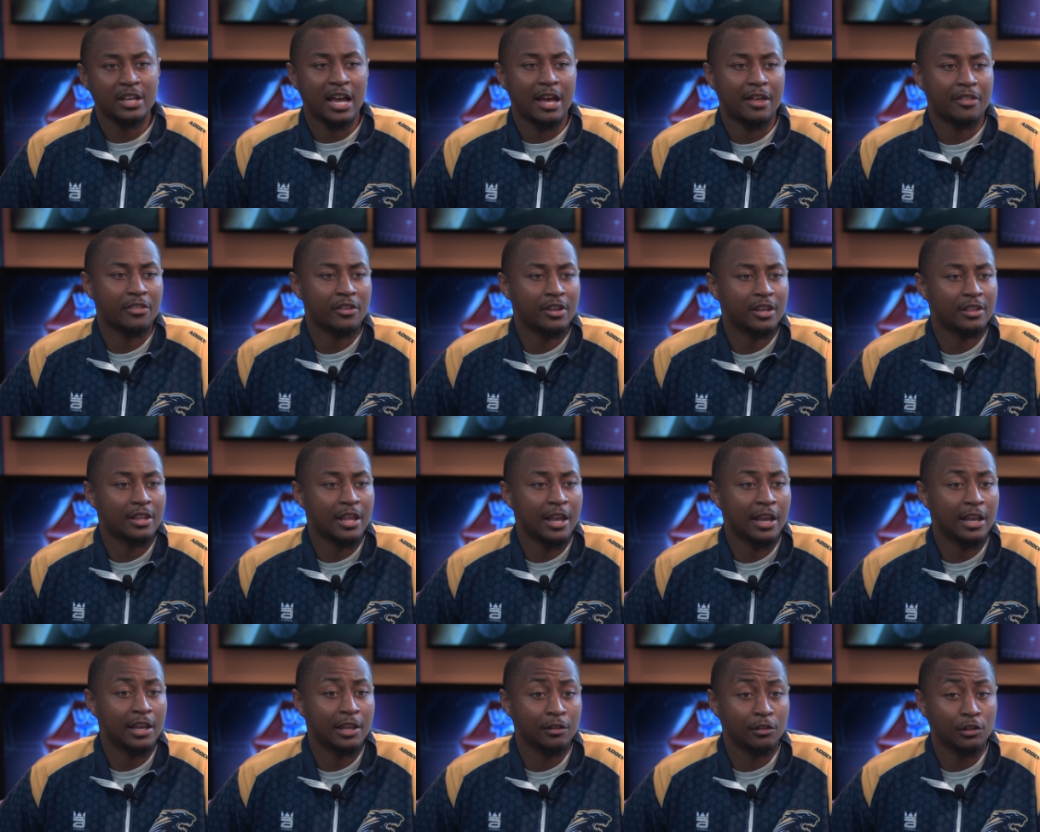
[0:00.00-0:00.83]
I think
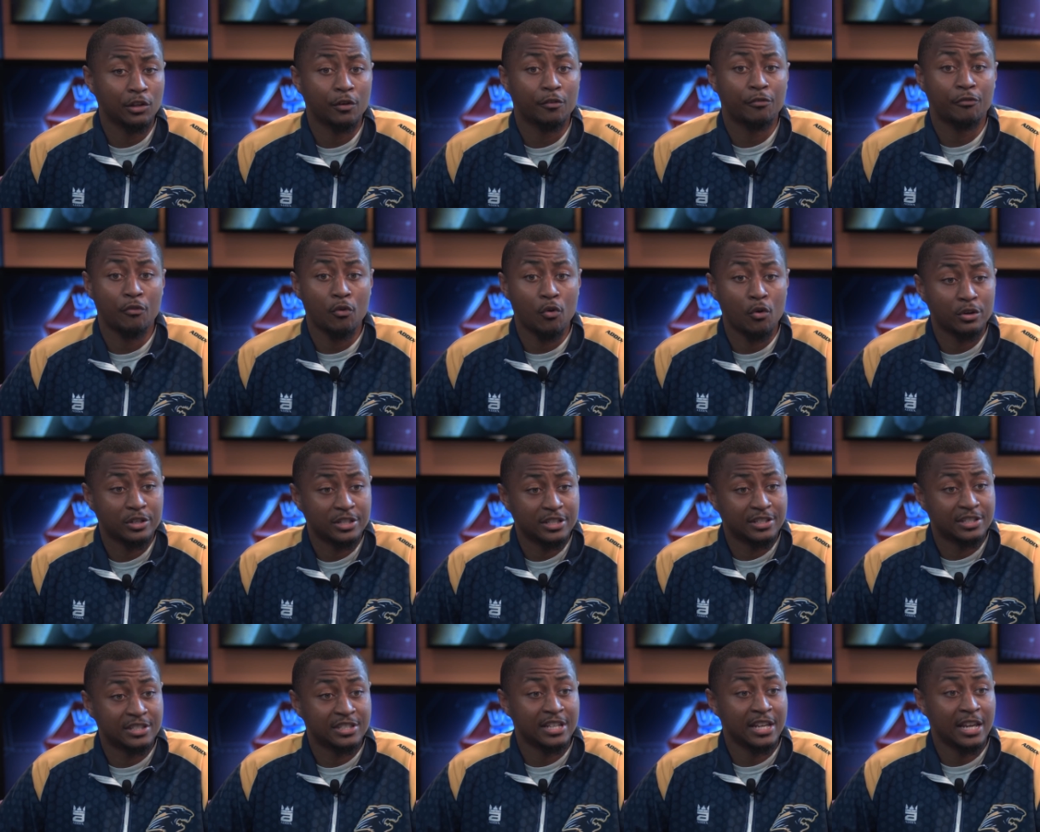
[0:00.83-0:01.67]
they can look forward
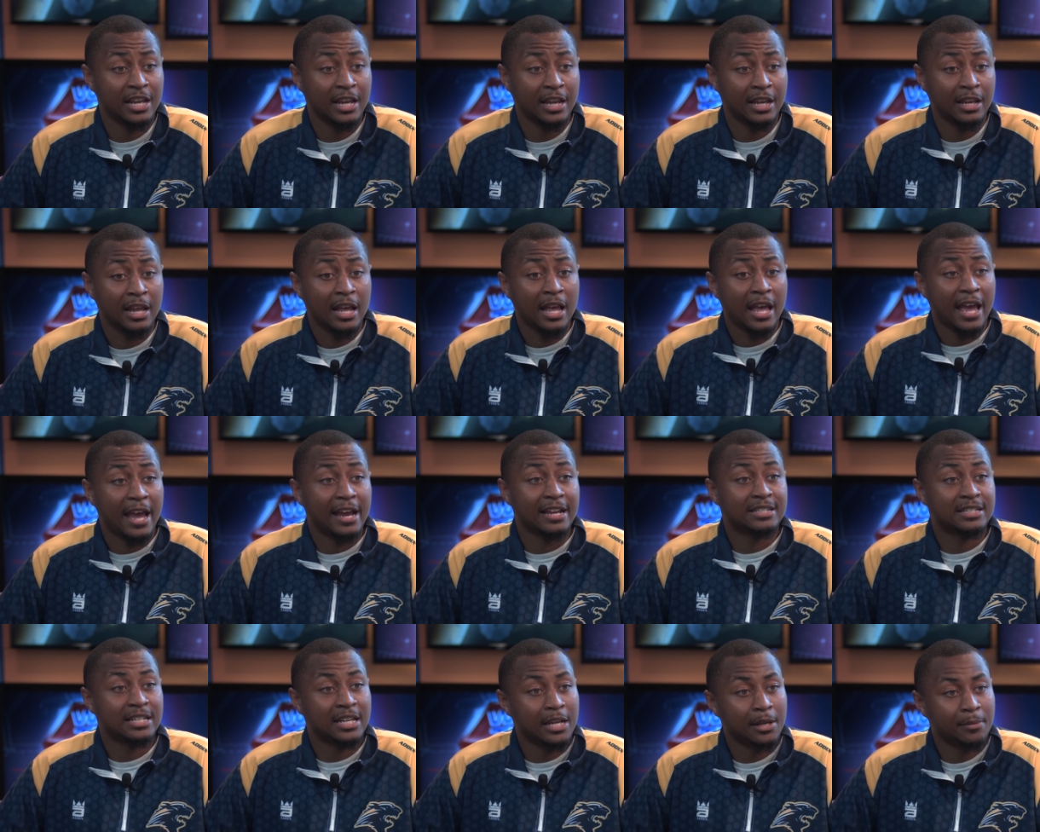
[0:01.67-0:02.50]
to seeing a
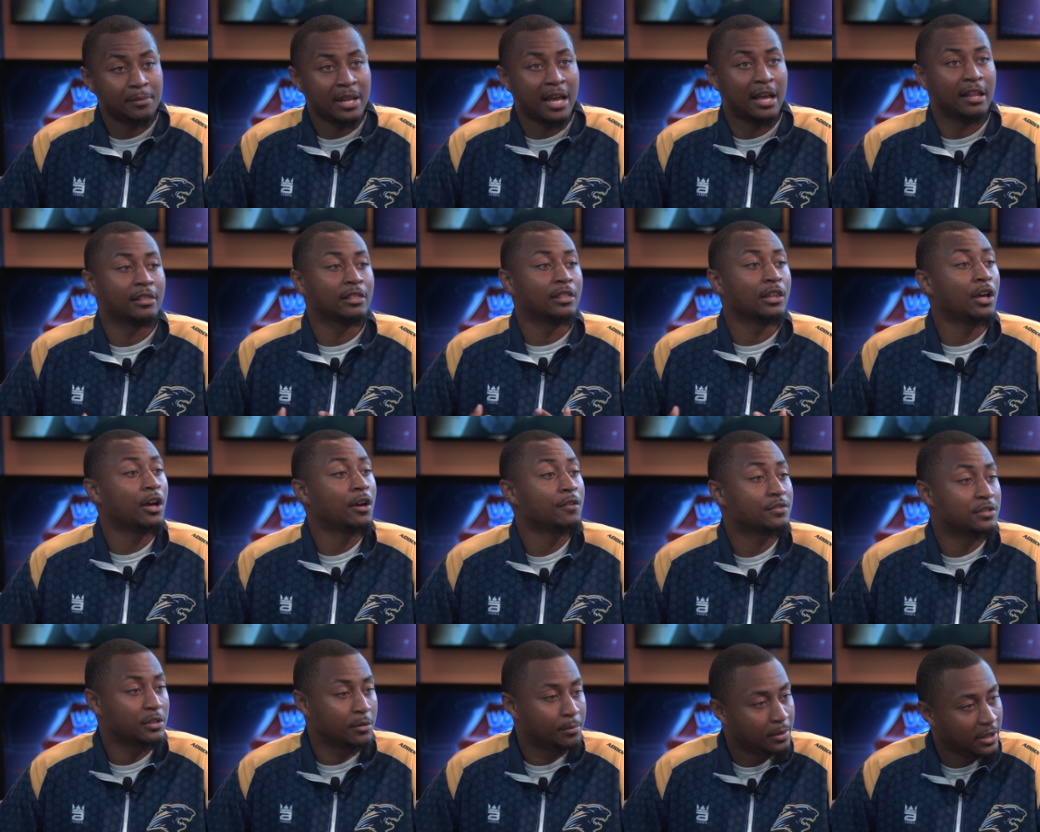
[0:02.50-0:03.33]
team that
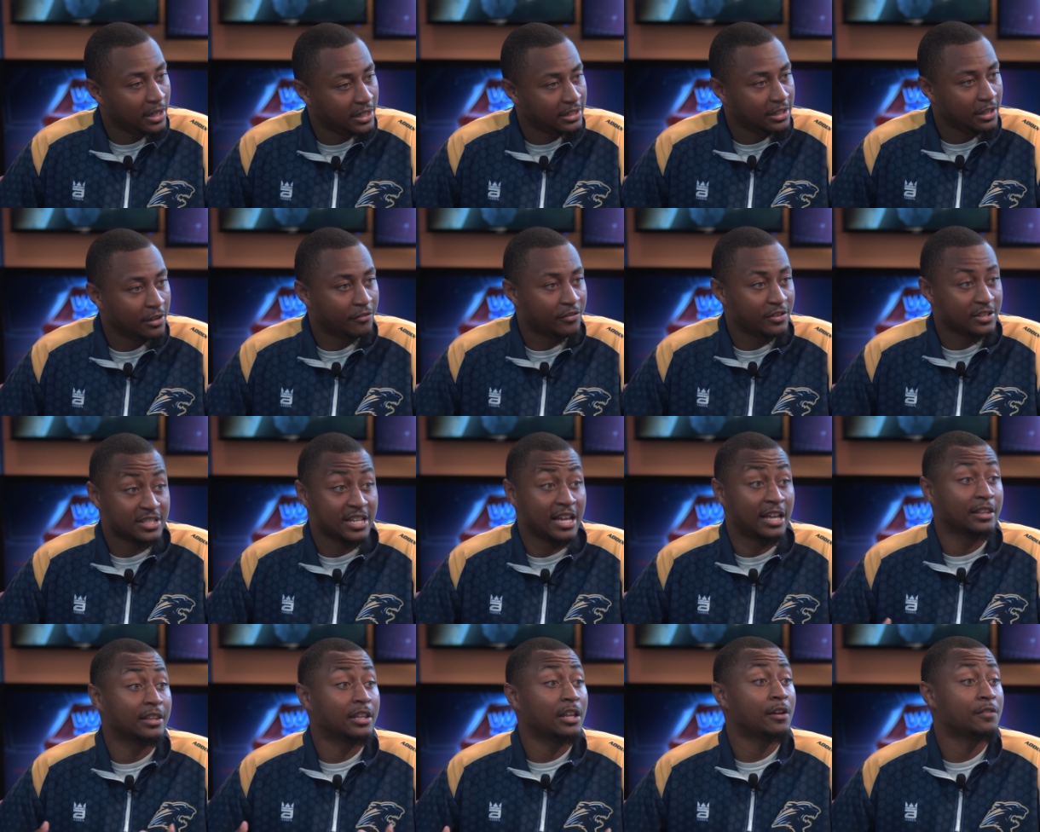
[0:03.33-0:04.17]
loves to play defense,
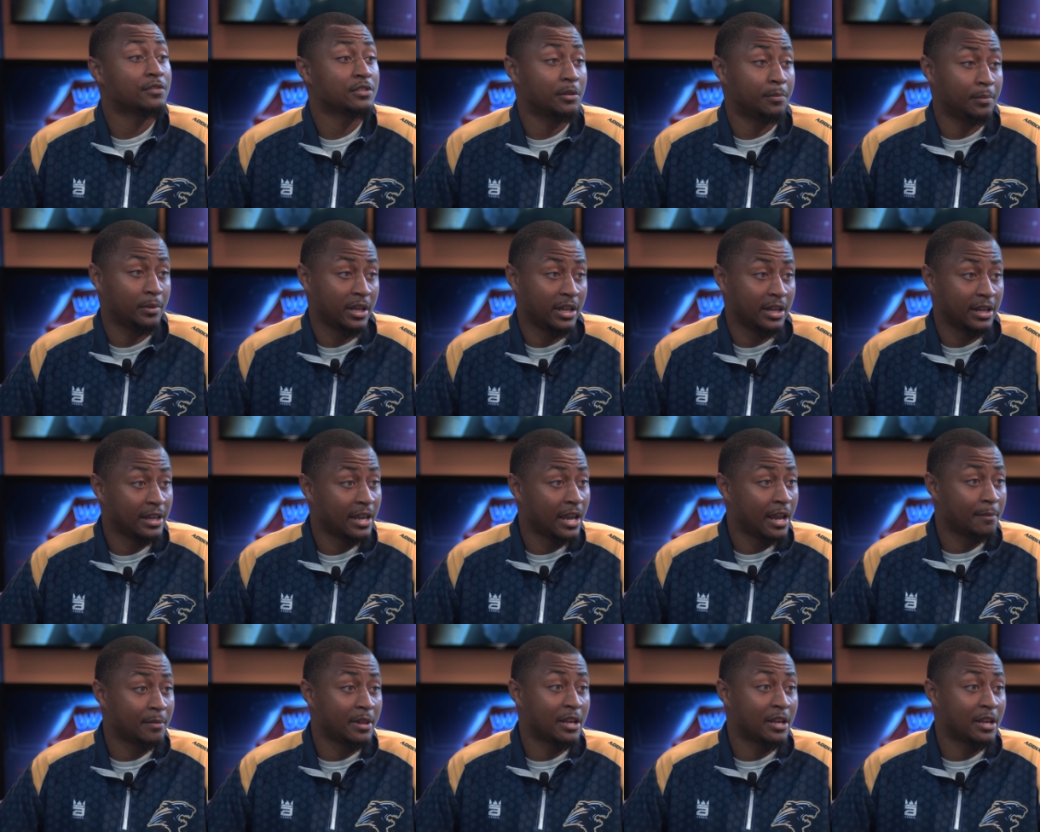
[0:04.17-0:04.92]
that loves to play the game.